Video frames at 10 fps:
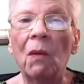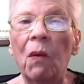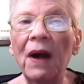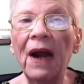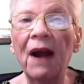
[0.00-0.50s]

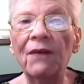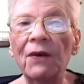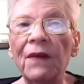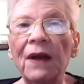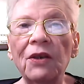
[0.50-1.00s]
whatever
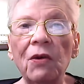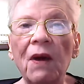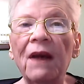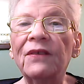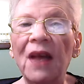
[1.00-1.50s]
that you
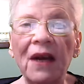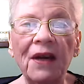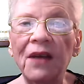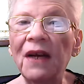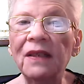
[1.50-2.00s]
have
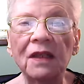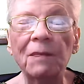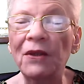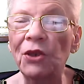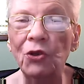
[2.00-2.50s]
sanitized as
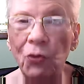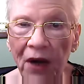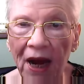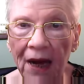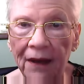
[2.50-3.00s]
much as you
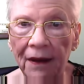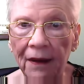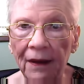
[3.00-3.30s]
can.